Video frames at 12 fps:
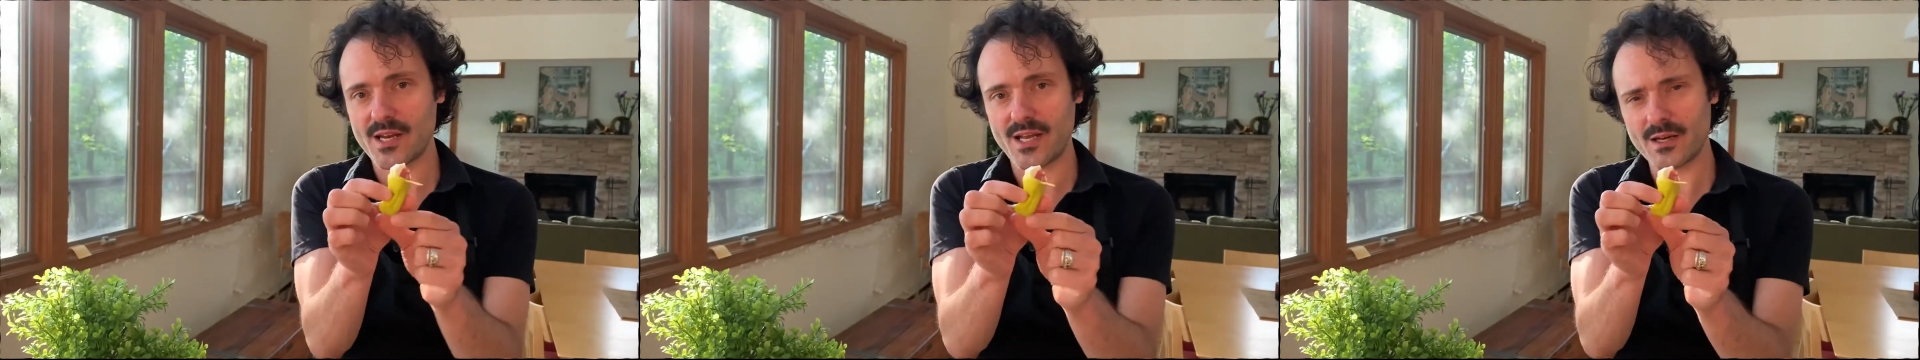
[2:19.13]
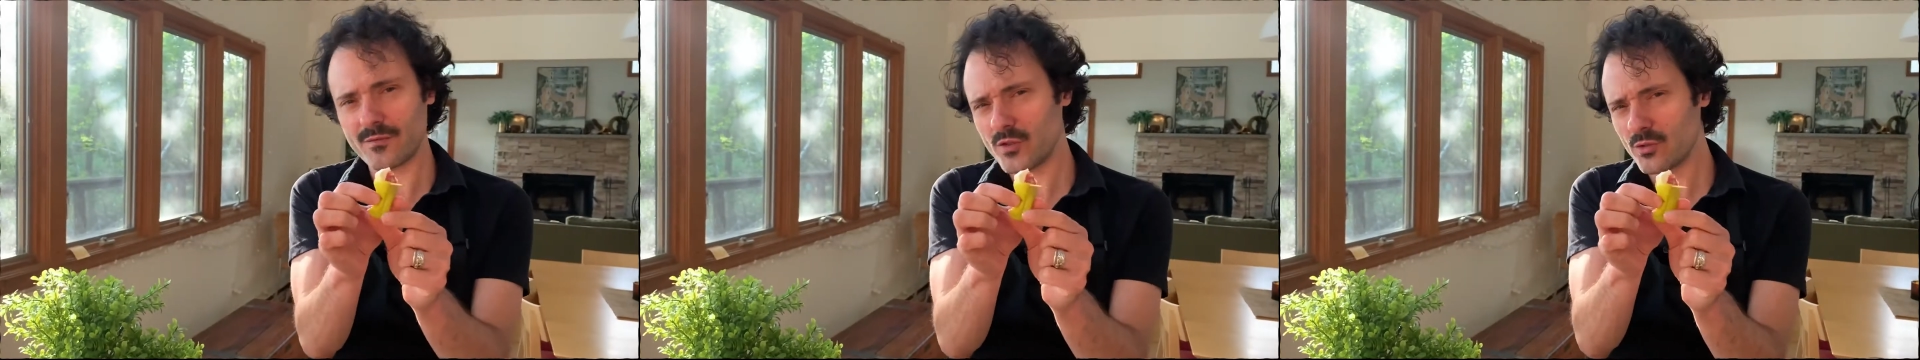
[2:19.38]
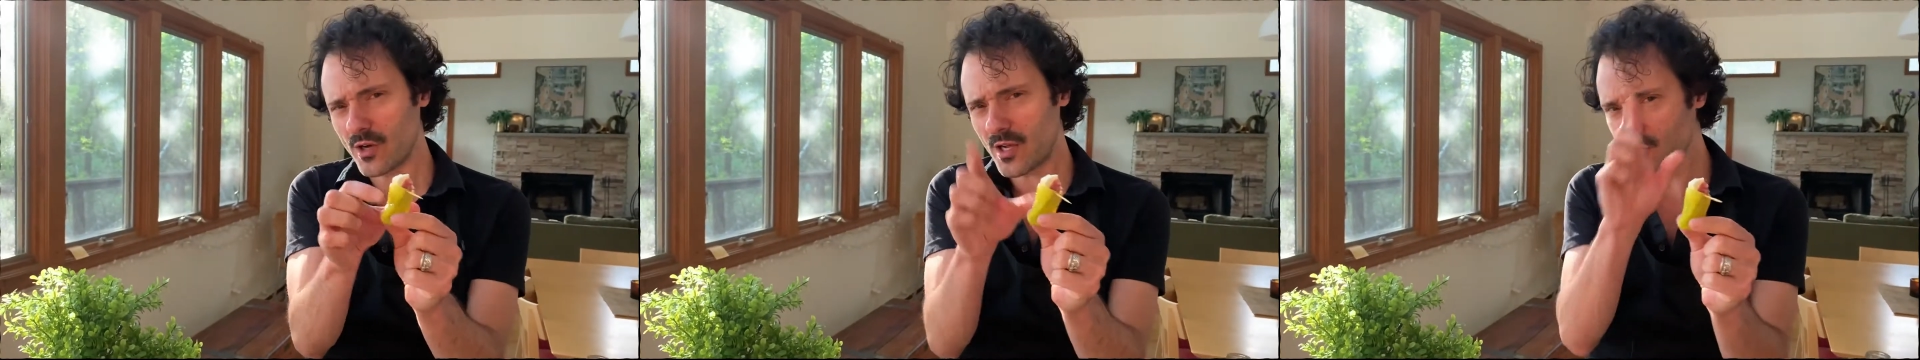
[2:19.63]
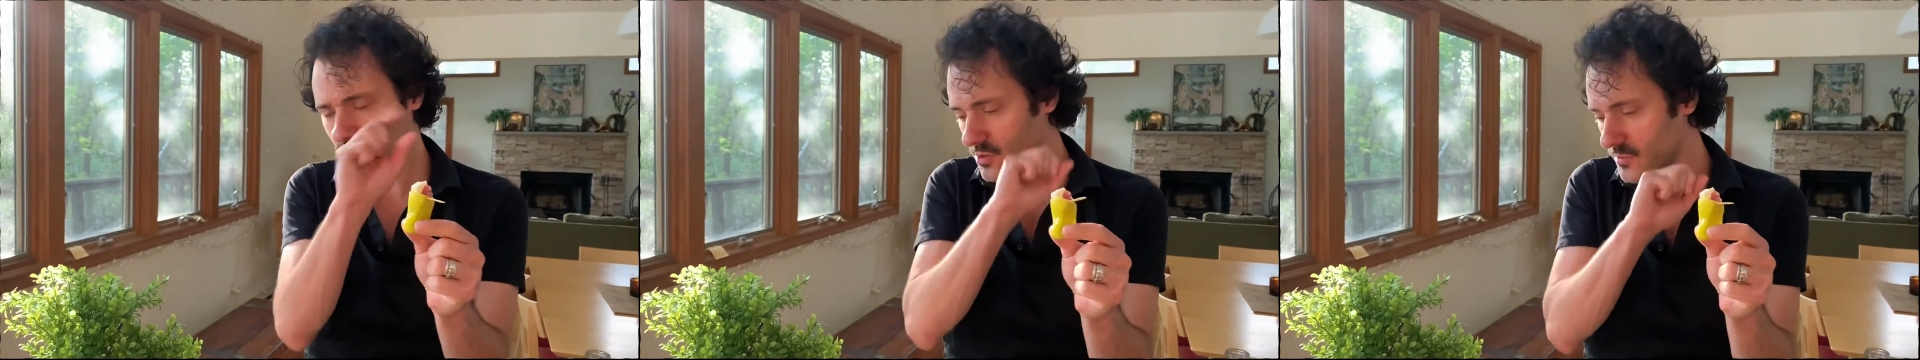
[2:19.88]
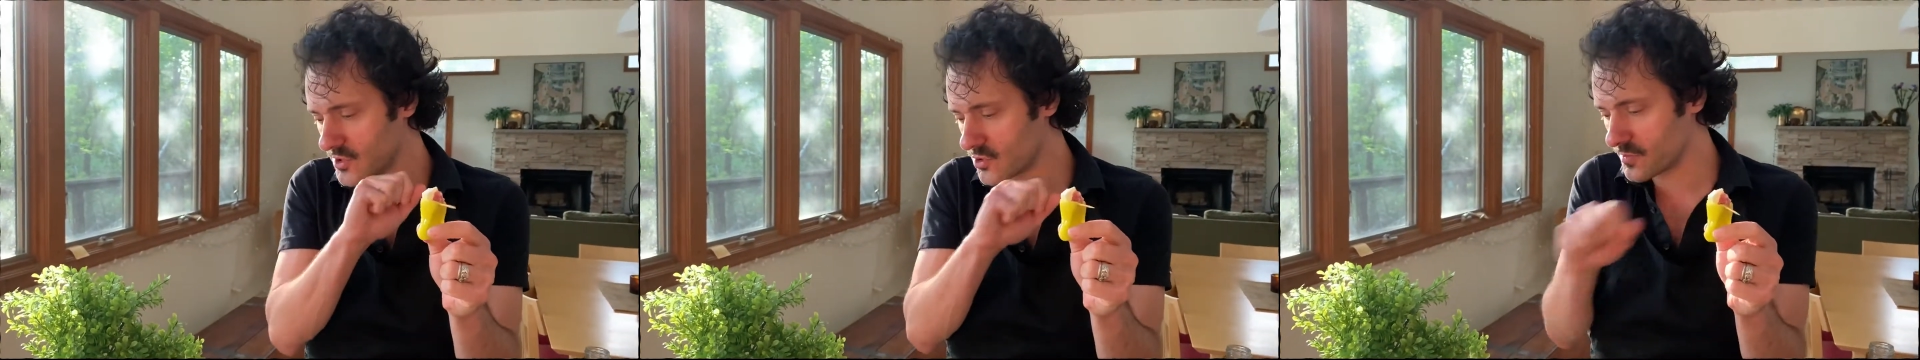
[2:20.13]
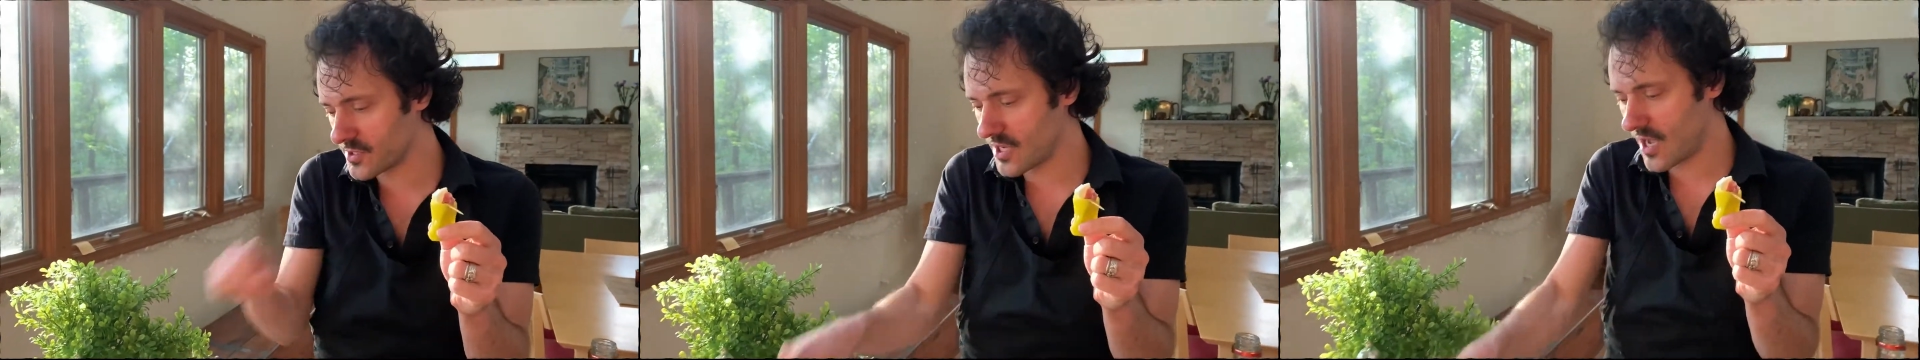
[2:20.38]
And if you're not sure what
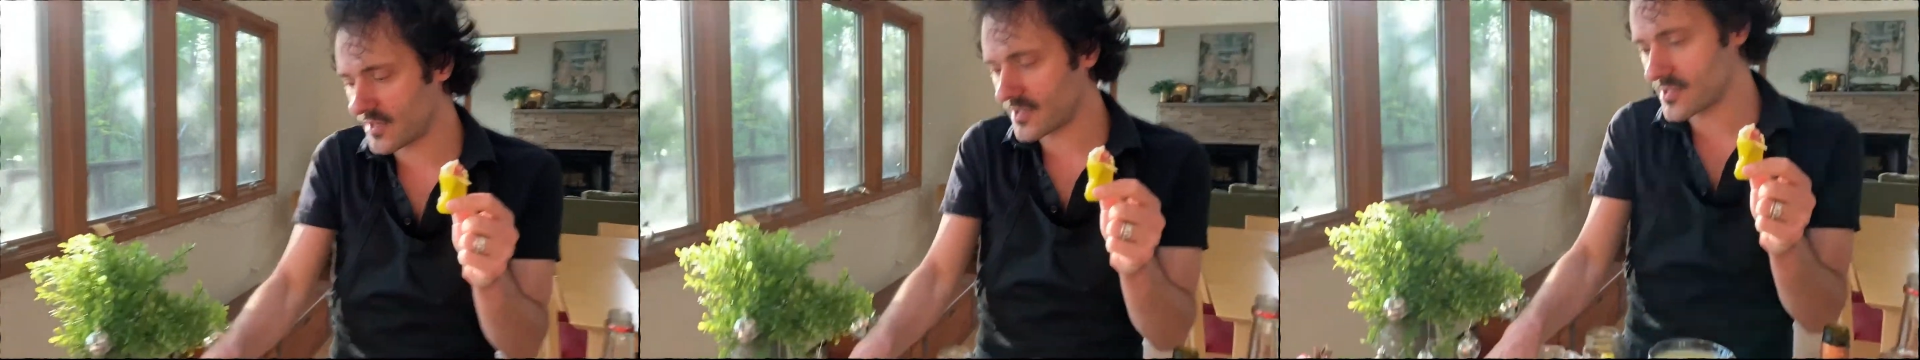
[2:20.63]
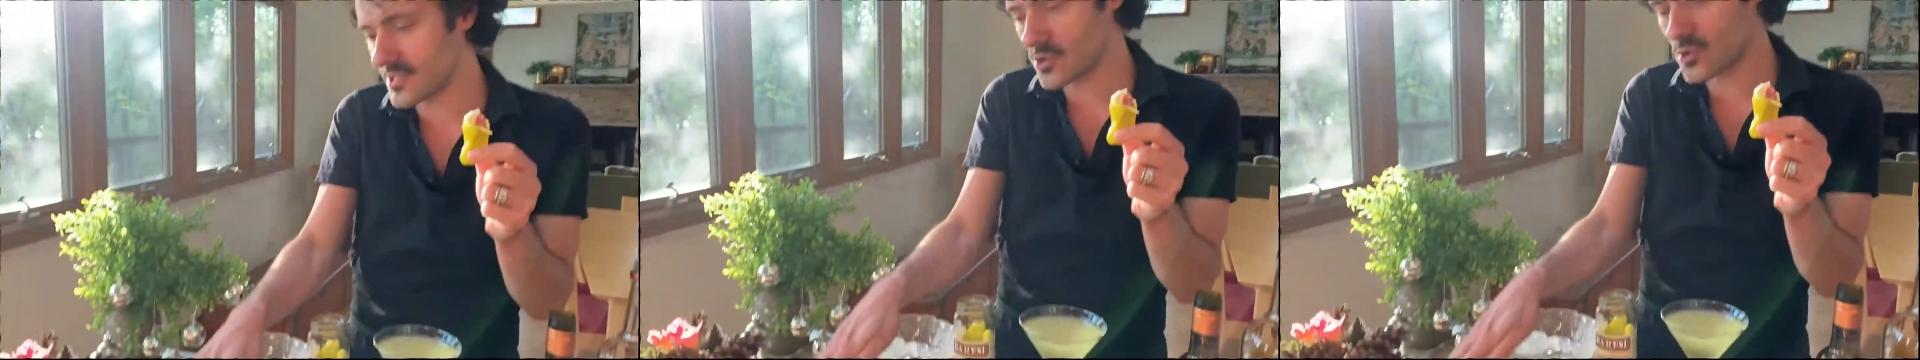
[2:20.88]
supersada is, it's